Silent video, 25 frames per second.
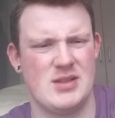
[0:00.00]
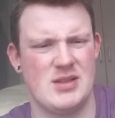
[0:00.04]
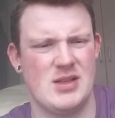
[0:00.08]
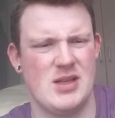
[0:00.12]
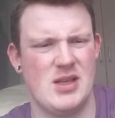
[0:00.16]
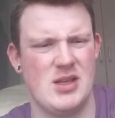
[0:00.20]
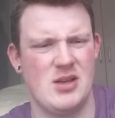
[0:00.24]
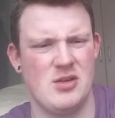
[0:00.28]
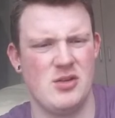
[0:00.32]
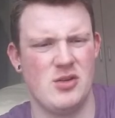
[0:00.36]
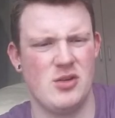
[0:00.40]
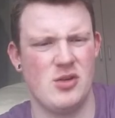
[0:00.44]

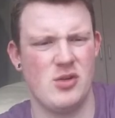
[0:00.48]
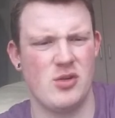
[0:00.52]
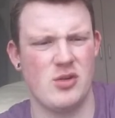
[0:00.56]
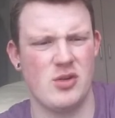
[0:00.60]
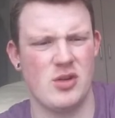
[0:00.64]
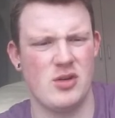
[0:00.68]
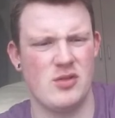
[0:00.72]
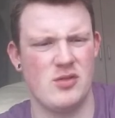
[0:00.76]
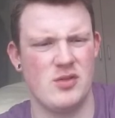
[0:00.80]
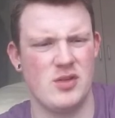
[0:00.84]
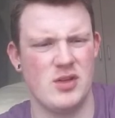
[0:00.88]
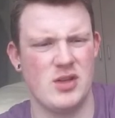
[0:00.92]
that you're not
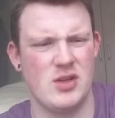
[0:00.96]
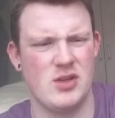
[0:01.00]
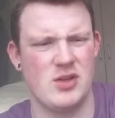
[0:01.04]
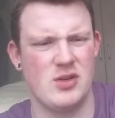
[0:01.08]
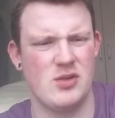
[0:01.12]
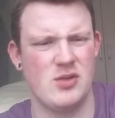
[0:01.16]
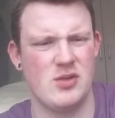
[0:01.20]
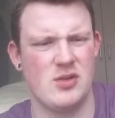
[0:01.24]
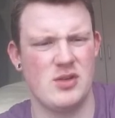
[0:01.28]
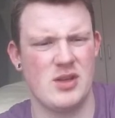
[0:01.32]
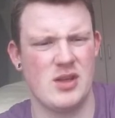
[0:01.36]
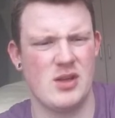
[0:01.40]
going to really
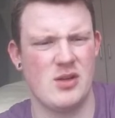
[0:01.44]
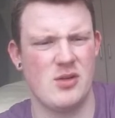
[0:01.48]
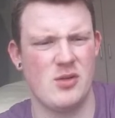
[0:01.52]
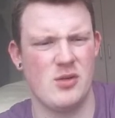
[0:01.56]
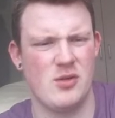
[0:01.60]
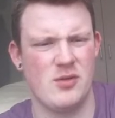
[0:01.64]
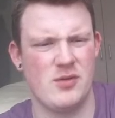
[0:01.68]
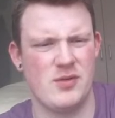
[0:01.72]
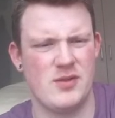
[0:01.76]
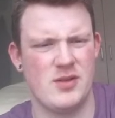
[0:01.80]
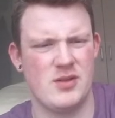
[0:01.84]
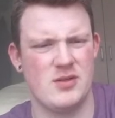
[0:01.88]
do that
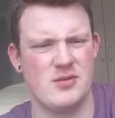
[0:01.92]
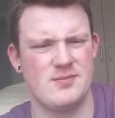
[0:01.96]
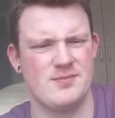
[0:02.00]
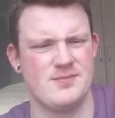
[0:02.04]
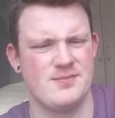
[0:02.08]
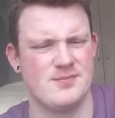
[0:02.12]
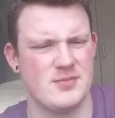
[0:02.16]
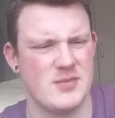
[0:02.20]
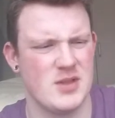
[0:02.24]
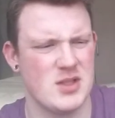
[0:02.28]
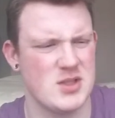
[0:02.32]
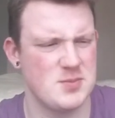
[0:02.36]
often,
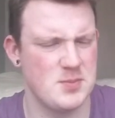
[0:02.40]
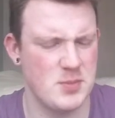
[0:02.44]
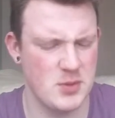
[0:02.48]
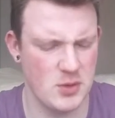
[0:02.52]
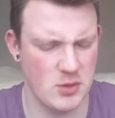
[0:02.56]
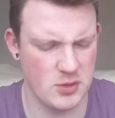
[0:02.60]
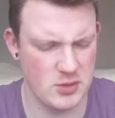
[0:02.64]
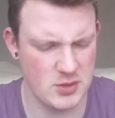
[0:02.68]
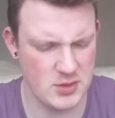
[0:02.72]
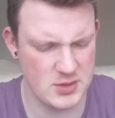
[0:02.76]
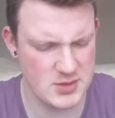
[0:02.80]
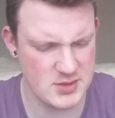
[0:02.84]
let's be
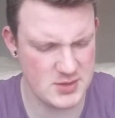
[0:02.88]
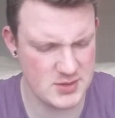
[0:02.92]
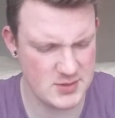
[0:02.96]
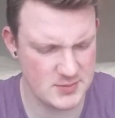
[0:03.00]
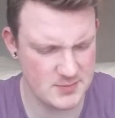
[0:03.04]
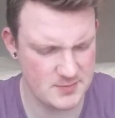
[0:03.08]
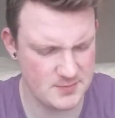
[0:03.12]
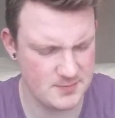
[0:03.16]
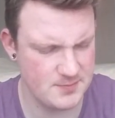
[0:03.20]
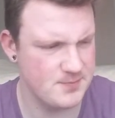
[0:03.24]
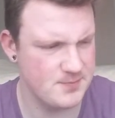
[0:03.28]
honest.